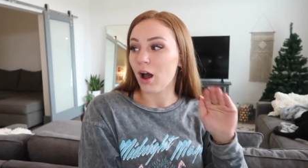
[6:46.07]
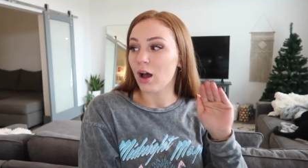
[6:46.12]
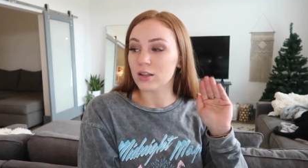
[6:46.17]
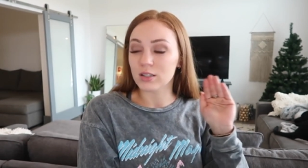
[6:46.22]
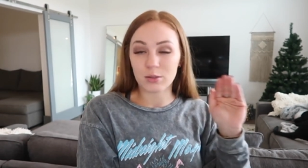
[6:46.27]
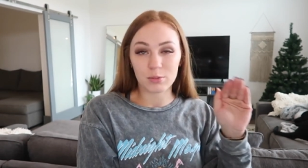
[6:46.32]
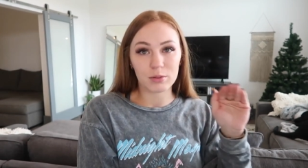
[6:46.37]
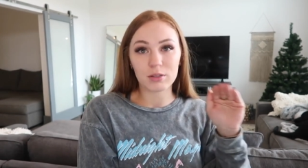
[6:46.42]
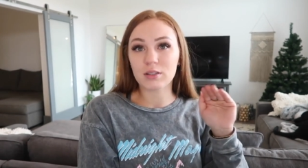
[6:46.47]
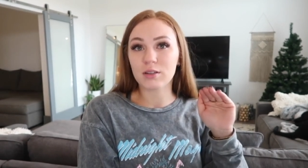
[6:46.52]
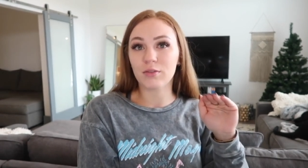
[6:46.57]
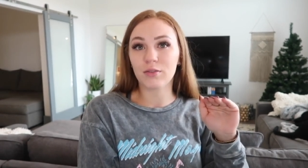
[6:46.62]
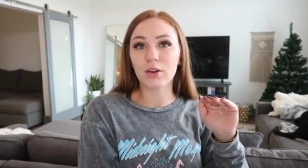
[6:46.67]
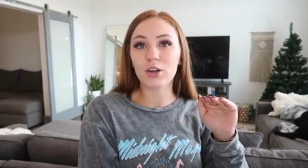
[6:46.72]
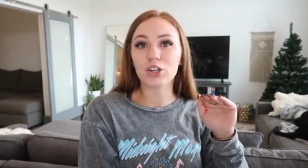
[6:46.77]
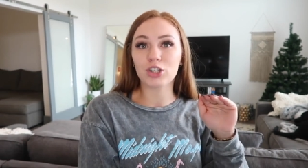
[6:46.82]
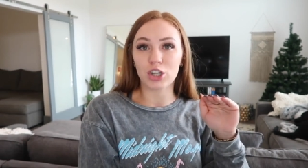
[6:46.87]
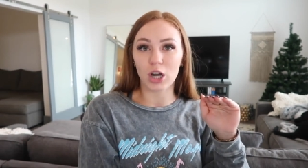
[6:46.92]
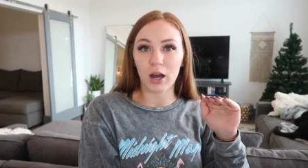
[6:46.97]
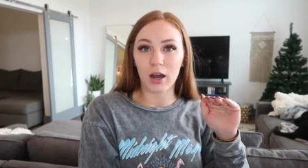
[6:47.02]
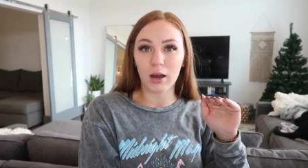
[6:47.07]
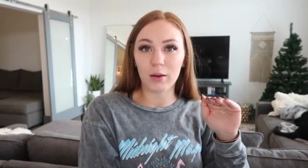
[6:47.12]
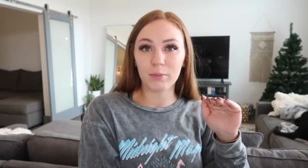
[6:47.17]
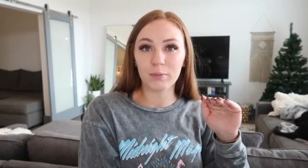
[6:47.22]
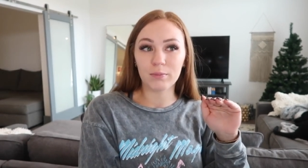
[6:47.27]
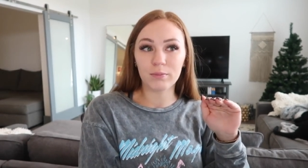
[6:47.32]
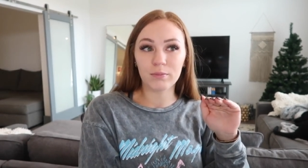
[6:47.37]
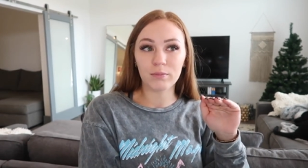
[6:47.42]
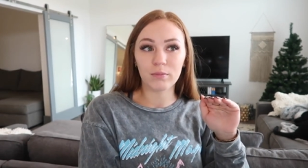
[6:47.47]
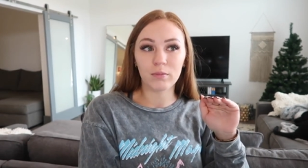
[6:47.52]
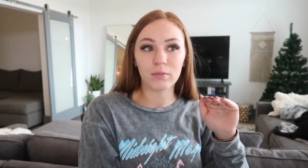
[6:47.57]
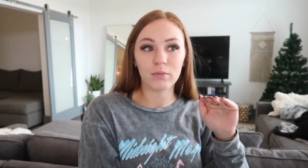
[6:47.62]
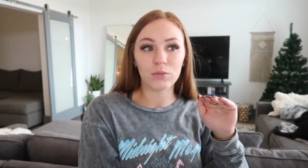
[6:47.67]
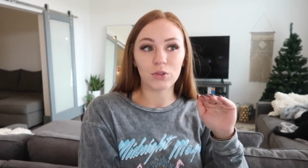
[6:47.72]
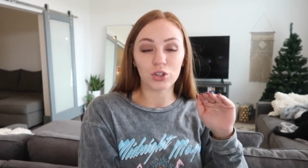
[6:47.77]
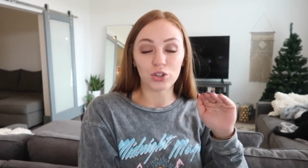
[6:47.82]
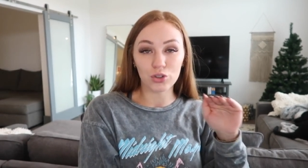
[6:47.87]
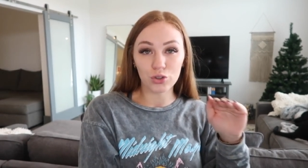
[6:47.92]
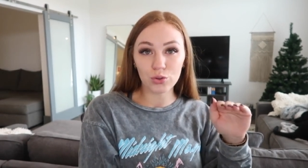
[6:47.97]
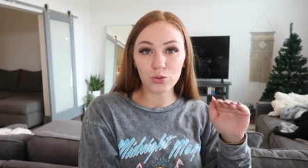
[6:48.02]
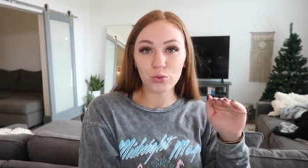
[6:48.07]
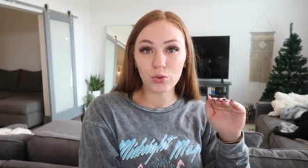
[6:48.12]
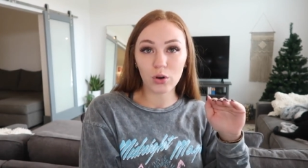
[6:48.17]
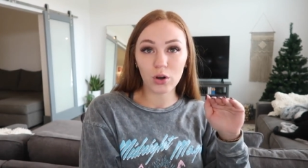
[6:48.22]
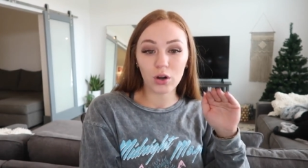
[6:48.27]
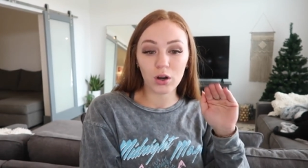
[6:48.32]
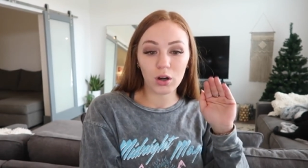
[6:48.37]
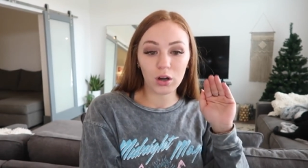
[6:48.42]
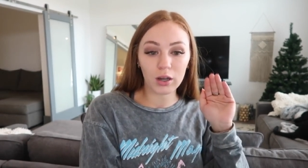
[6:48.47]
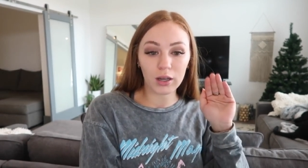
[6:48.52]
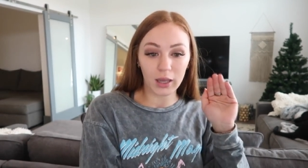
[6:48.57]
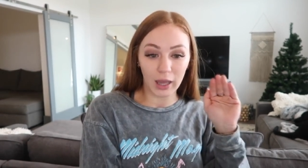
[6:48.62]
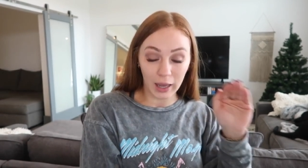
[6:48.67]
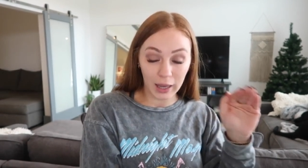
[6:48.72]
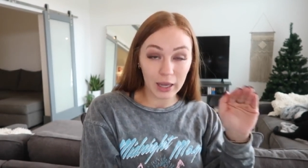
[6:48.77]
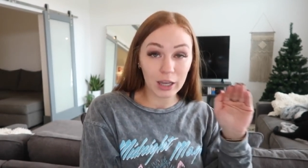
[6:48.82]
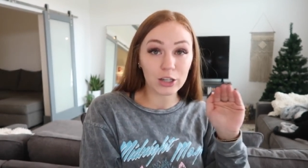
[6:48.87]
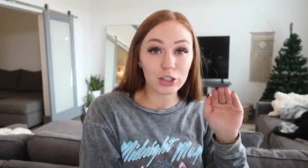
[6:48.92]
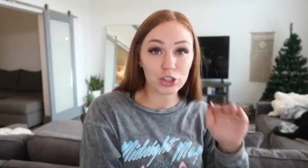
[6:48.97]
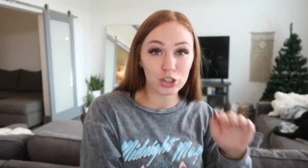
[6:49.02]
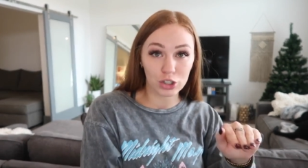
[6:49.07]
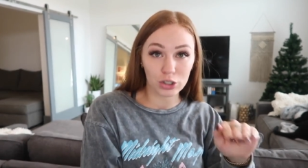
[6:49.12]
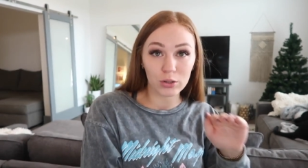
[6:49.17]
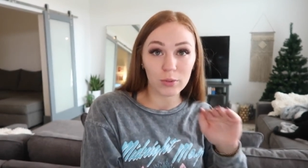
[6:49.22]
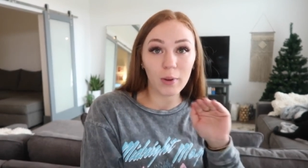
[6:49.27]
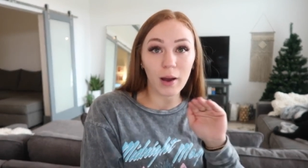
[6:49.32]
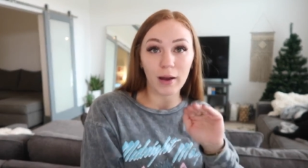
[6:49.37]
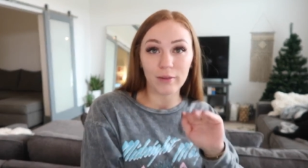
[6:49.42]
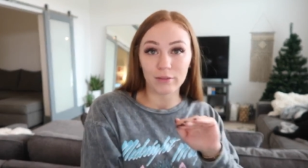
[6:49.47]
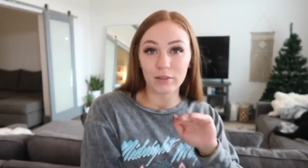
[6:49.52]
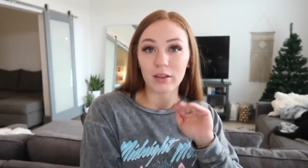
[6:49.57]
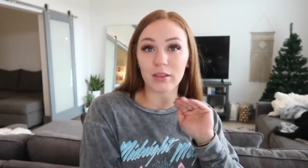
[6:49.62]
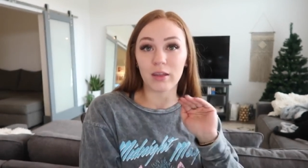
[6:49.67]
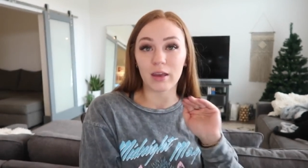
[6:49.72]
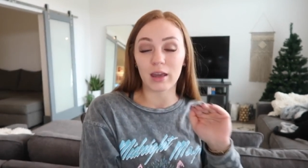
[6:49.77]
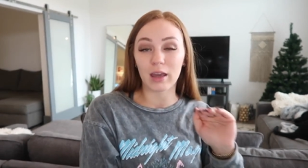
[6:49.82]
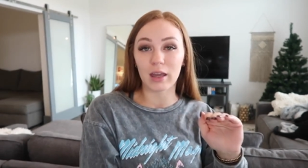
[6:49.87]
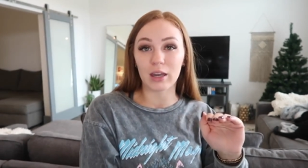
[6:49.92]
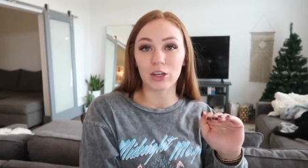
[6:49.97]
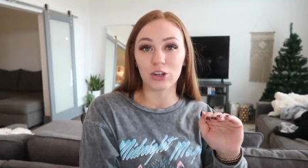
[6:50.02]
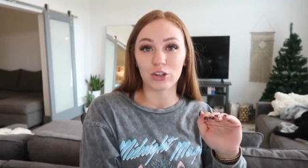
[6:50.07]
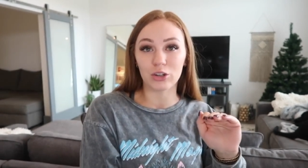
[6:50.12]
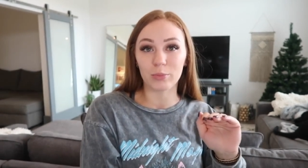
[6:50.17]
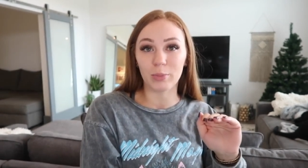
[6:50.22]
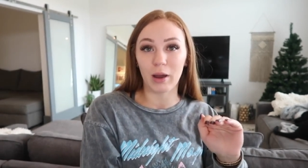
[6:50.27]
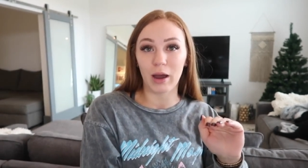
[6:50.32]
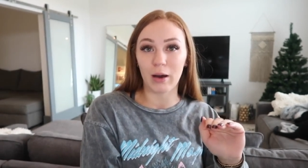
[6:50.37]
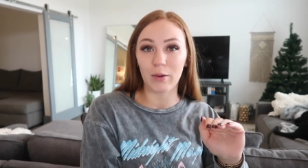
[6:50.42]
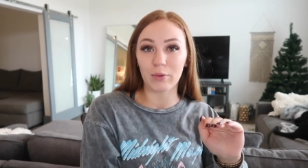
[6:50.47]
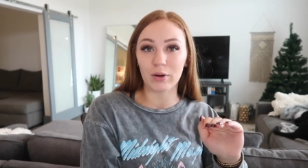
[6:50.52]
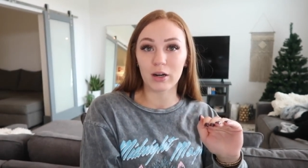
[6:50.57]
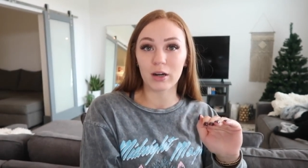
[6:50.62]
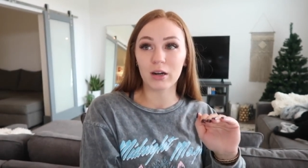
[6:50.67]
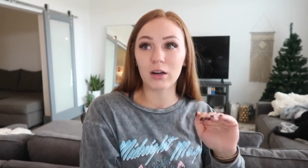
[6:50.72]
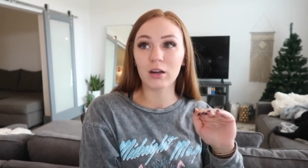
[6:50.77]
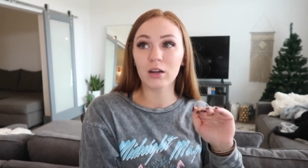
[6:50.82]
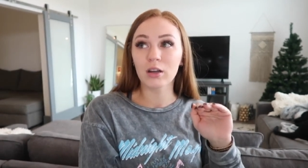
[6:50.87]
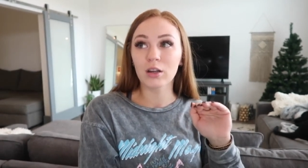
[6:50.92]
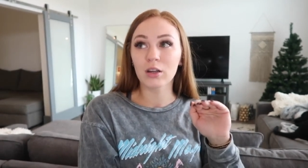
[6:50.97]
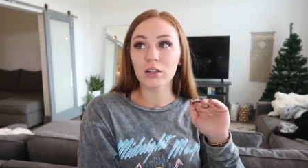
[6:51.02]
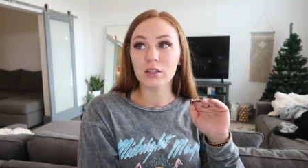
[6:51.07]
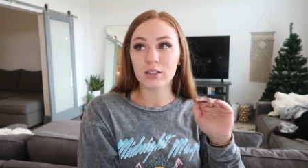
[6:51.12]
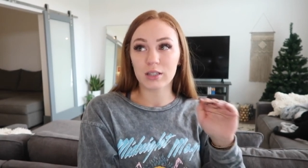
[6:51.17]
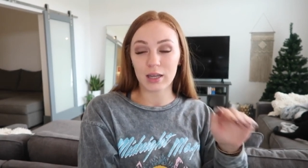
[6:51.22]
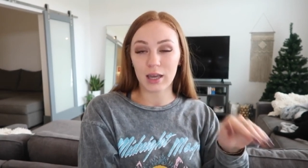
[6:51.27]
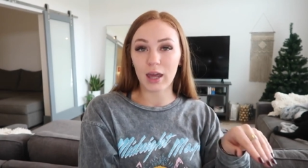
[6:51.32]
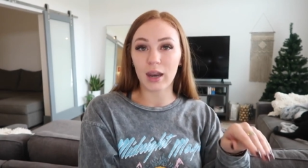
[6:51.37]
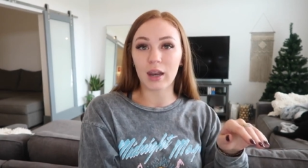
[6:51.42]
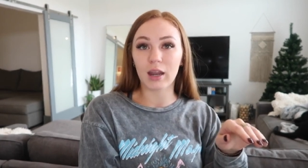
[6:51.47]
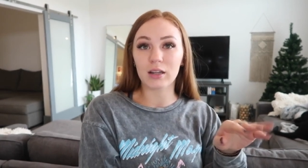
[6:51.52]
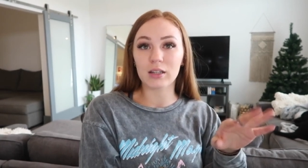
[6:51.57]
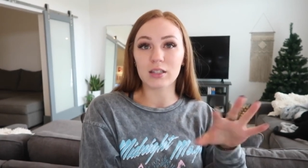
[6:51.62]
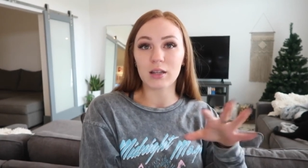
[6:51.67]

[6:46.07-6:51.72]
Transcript: a specific job, you can do everything in your power to get it.